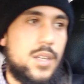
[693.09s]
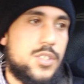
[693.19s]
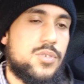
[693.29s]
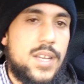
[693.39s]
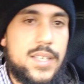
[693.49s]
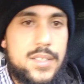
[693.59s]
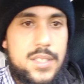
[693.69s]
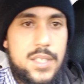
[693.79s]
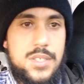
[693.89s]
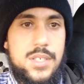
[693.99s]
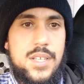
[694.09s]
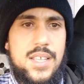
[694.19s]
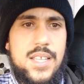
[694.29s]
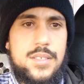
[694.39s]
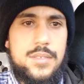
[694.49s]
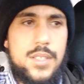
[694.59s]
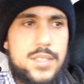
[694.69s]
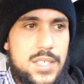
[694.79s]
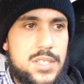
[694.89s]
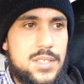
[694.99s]
a drug addiction, a
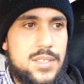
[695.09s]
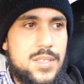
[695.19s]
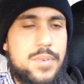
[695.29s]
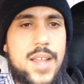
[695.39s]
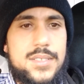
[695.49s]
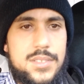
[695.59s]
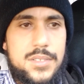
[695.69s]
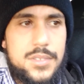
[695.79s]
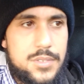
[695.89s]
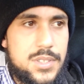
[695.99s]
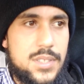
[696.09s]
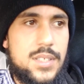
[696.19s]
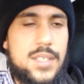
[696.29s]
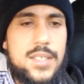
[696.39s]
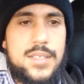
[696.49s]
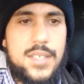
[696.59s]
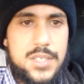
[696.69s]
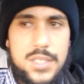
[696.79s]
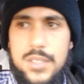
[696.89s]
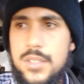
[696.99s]
addiction to prostitution, an
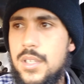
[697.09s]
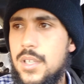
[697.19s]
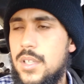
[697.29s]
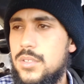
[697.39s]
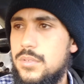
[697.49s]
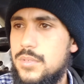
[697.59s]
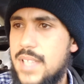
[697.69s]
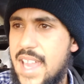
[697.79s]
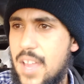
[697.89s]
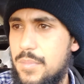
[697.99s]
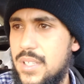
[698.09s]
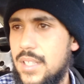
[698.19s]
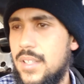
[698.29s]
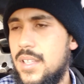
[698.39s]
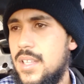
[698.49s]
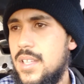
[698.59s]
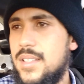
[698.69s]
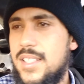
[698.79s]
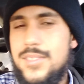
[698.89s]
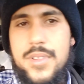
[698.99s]
addiction to gambling.
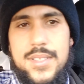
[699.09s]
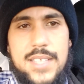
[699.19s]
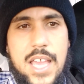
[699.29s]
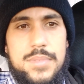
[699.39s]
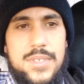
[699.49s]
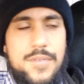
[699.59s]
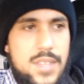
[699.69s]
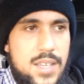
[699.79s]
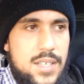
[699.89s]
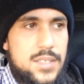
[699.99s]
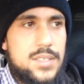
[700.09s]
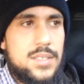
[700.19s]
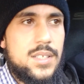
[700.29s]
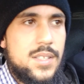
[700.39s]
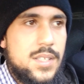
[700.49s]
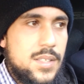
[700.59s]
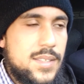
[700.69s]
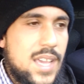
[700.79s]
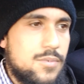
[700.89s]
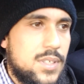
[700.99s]
These were the types of things
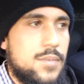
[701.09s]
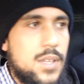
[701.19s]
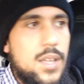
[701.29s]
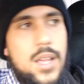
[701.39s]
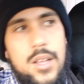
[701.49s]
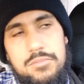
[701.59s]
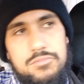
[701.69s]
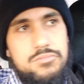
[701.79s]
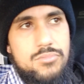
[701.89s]
that would um,